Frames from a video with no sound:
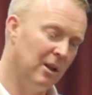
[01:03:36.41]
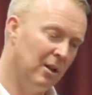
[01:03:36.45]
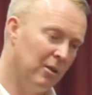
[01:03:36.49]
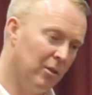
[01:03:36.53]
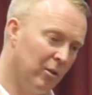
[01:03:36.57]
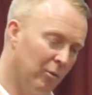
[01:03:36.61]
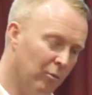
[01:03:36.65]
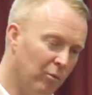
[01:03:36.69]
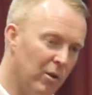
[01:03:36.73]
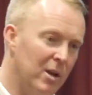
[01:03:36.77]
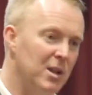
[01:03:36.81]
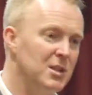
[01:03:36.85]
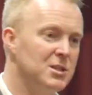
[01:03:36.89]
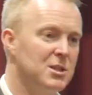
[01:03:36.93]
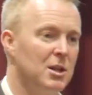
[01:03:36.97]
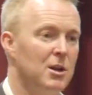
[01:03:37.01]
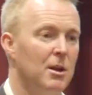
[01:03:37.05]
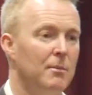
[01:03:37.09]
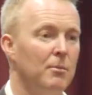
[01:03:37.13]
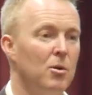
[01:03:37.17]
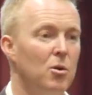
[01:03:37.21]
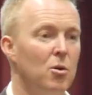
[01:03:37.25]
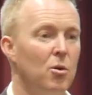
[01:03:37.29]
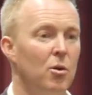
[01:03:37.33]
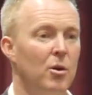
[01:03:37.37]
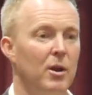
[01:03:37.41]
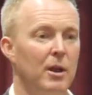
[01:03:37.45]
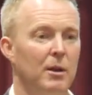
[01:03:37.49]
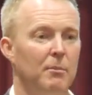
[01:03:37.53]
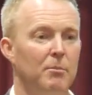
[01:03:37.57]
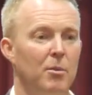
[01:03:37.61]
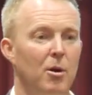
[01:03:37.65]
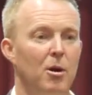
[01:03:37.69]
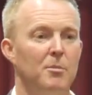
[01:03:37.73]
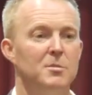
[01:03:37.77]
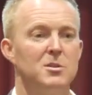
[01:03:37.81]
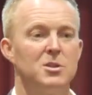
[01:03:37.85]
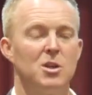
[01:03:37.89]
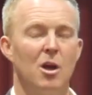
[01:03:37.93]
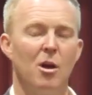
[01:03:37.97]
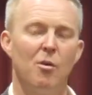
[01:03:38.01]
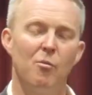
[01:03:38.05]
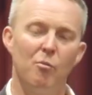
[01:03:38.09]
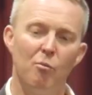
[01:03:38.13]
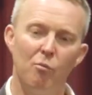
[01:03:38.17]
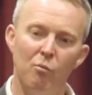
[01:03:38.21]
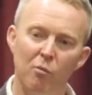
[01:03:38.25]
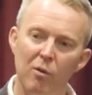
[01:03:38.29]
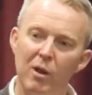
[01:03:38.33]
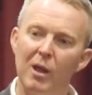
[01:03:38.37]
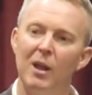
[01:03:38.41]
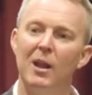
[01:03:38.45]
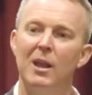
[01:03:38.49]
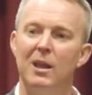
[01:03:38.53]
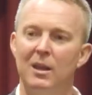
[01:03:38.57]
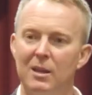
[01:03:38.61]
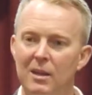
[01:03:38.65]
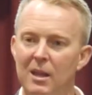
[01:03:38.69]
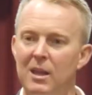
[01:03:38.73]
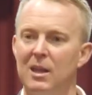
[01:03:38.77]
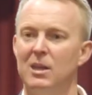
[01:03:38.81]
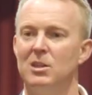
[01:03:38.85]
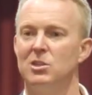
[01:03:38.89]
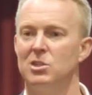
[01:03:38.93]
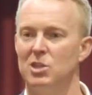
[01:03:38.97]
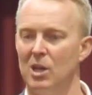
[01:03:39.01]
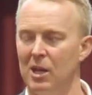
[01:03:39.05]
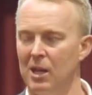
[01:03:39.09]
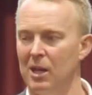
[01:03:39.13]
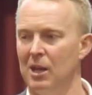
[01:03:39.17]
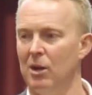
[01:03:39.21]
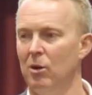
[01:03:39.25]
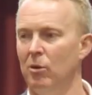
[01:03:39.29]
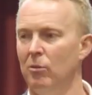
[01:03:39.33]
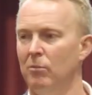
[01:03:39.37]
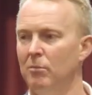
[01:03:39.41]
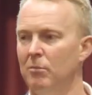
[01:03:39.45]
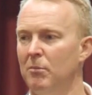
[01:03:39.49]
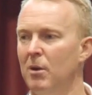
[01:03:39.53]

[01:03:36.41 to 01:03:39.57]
the reason I'm calling, Bob, is I really need your help.